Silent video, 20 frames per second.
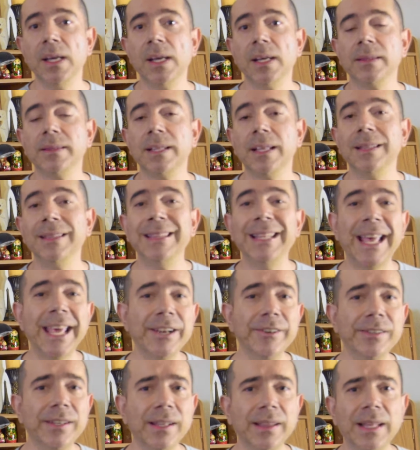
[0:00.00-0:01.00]
The
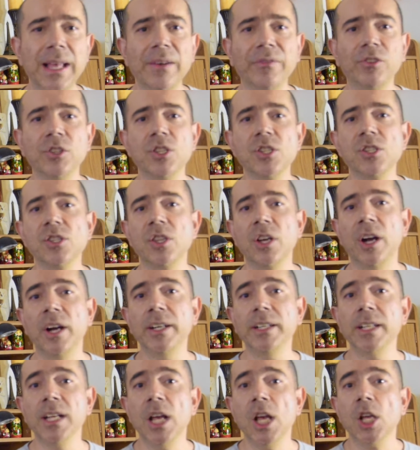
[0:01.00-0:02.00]
later in life you
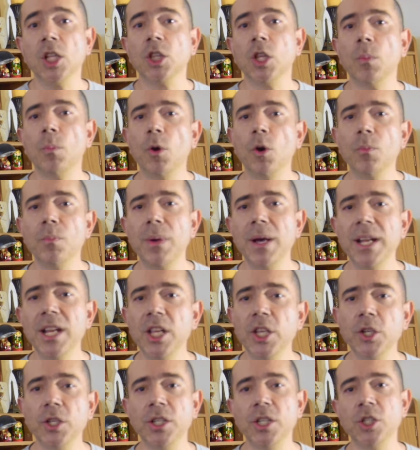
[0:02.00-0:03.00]
start, the more
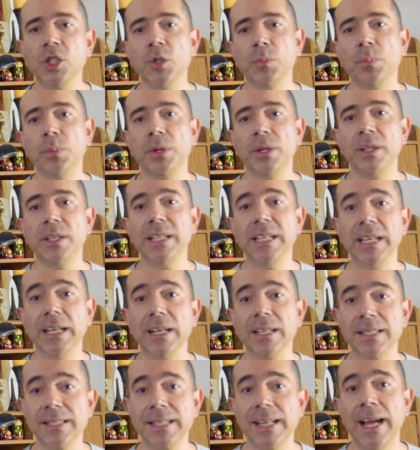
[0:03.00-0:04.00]
money you need to put
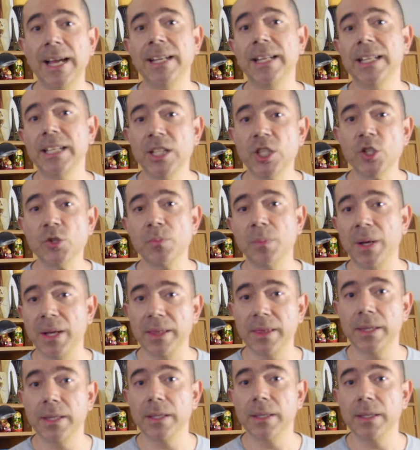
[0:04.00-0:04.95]
aside each month.